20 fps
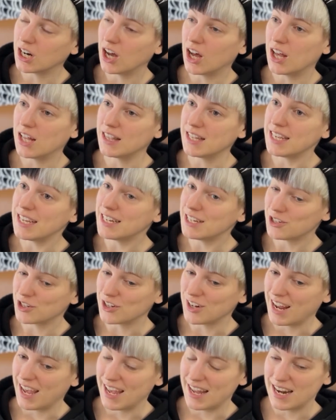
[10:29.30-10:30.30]
on the
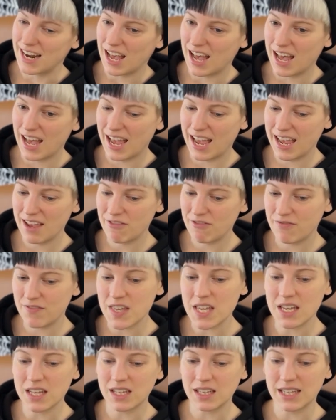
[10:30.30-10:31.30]
internet, I
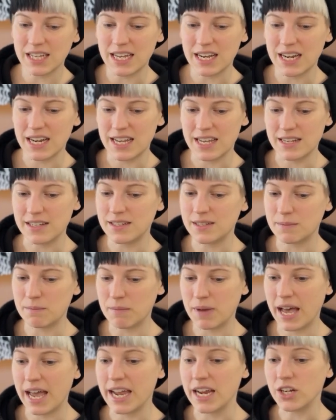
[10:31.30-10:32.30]
feel it is
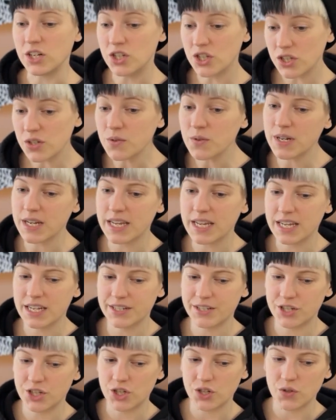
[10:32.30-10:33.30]
my duty
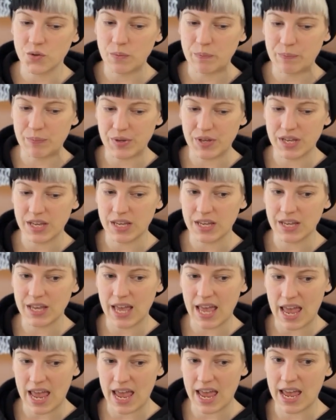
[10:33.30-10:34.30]
to be
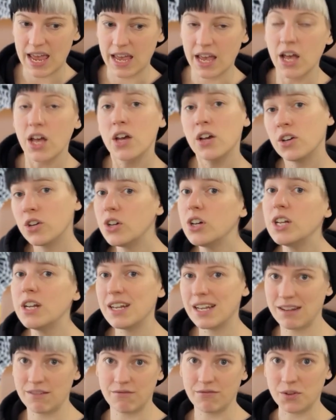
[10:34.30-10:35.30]
a good
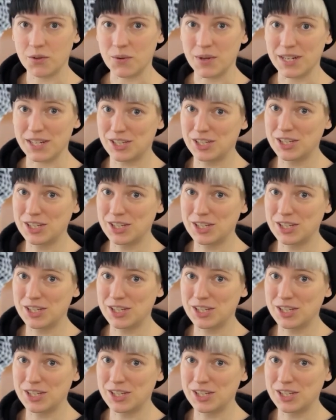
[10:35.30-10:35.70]
influence